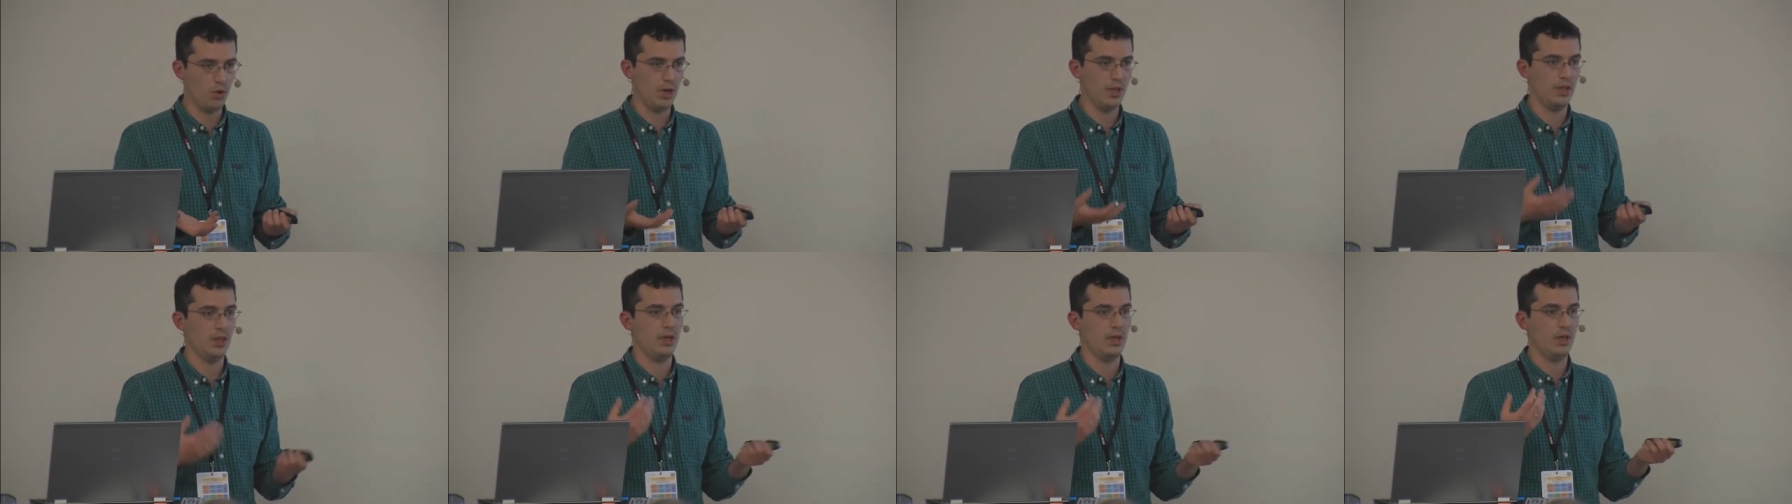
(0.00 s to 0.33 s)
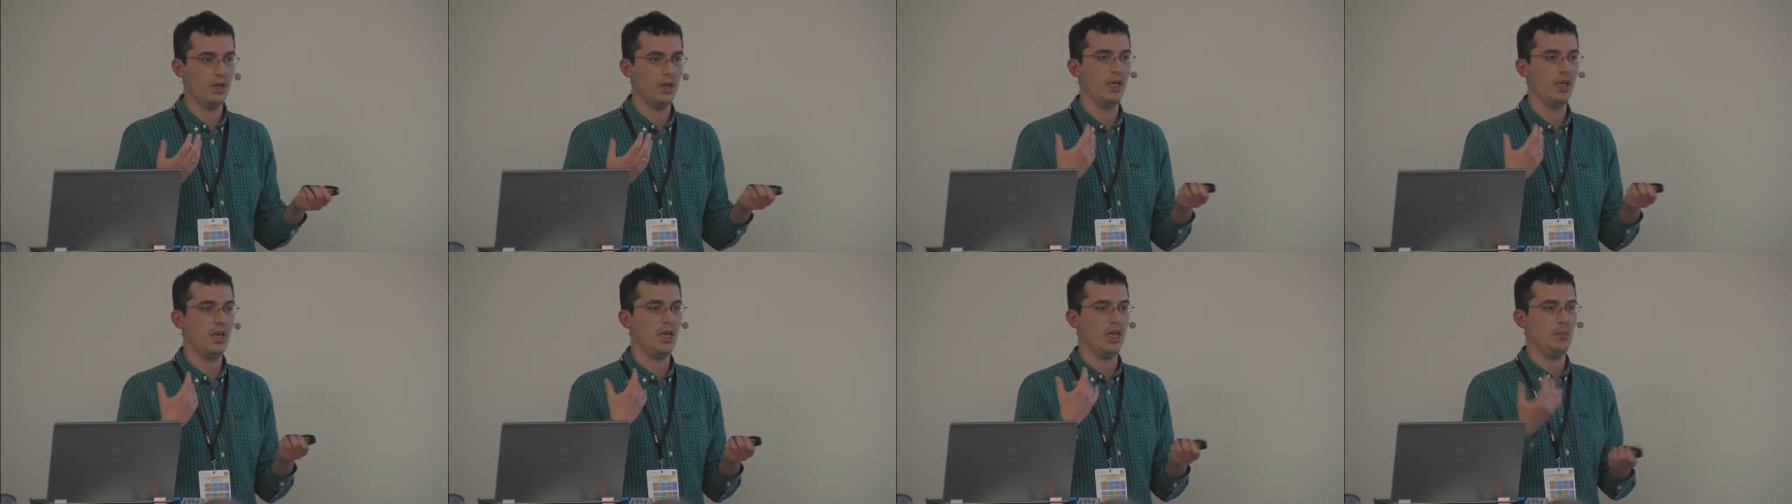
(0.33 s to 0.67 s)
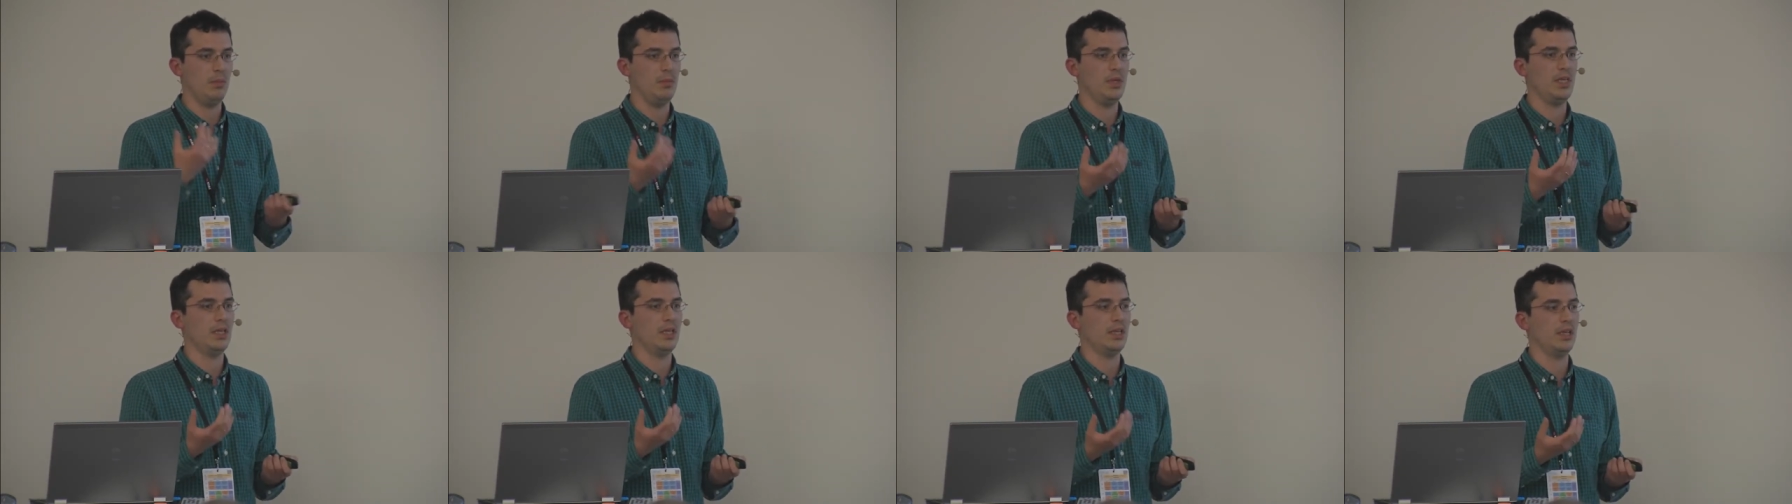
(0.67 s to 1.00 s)
and then
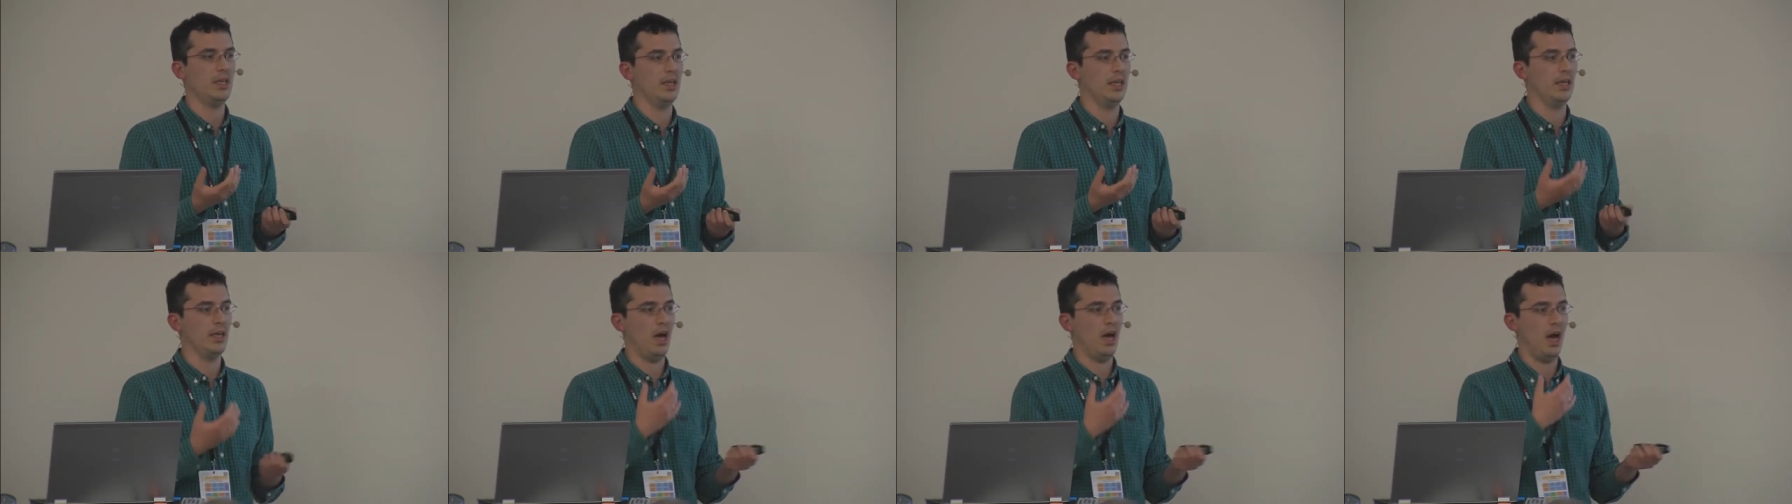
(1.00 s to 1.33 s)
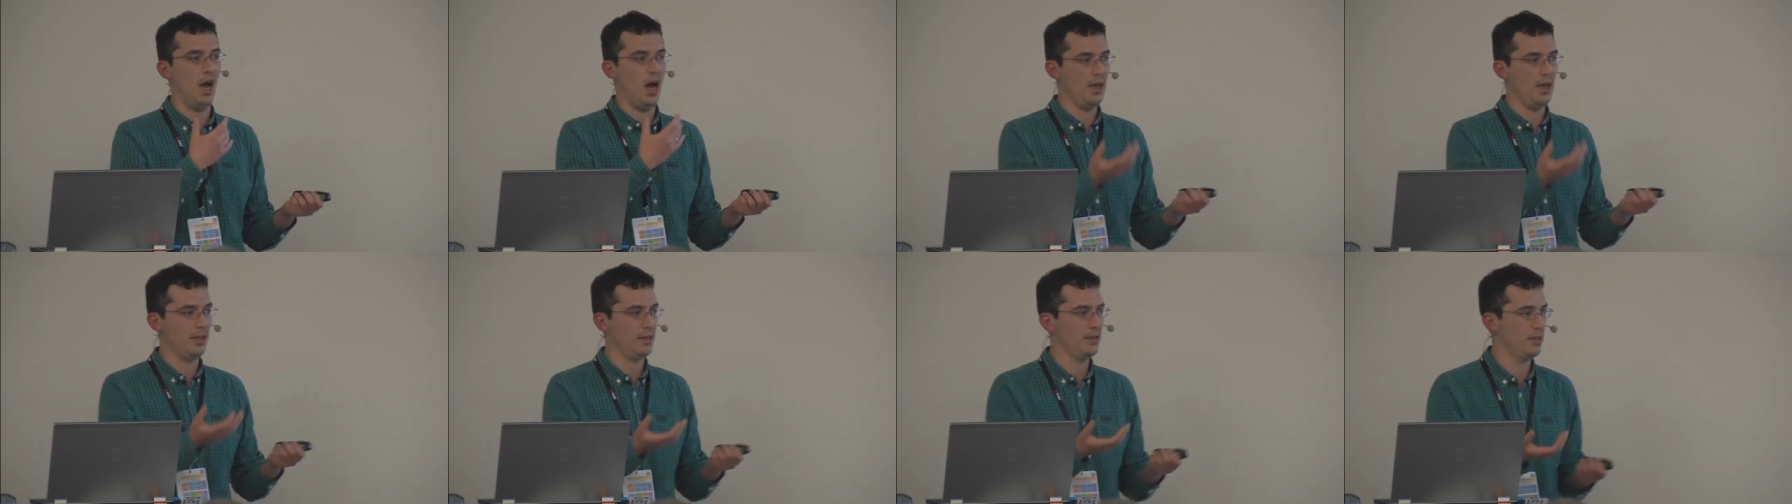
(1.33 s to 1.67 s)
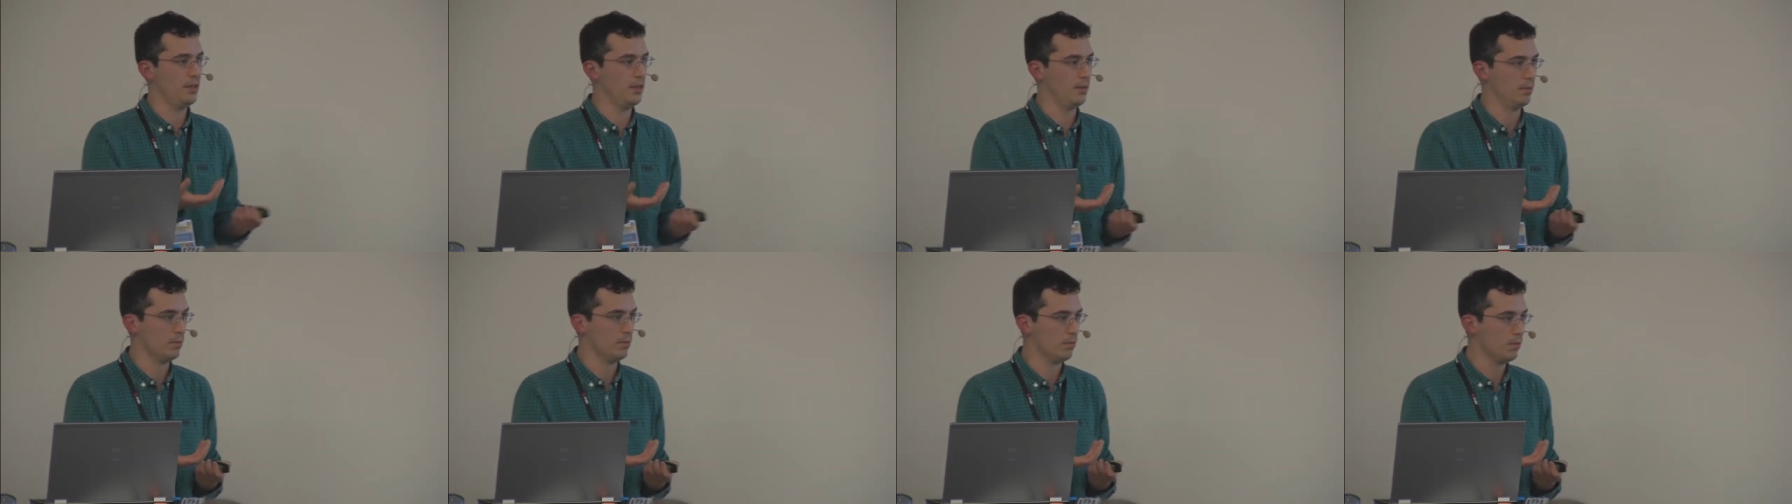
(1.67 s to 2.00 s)
immediately ask
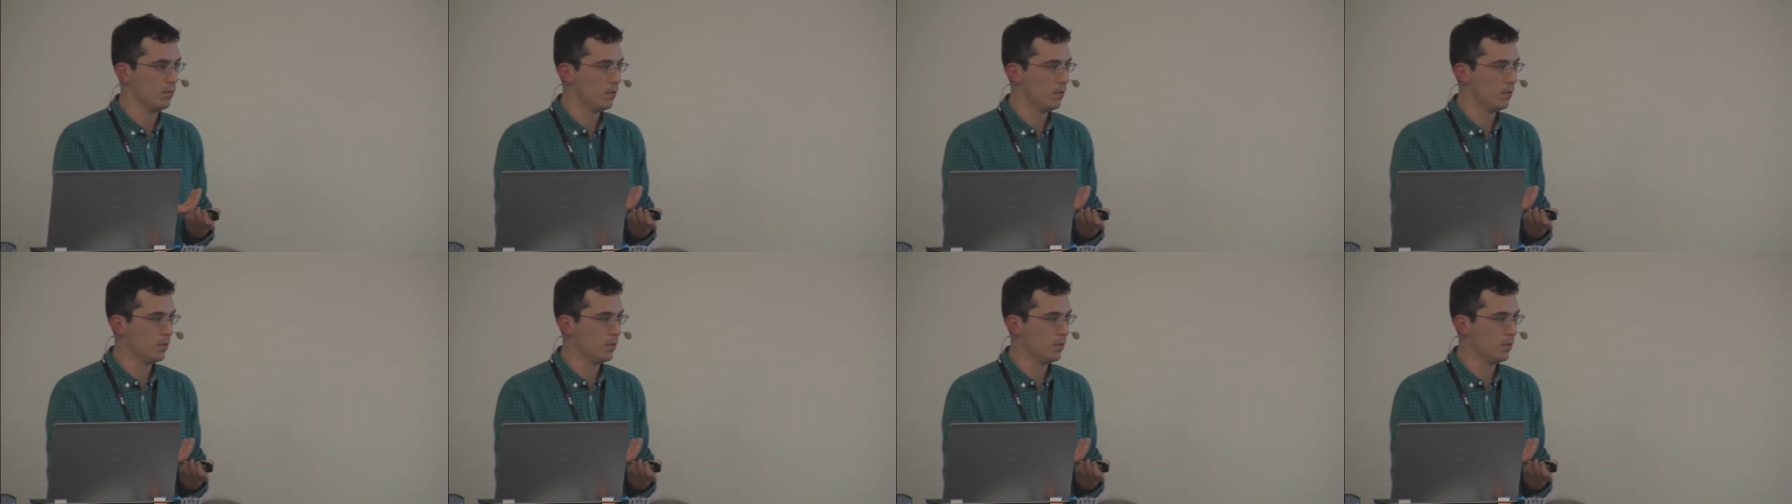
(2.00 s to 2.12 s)
them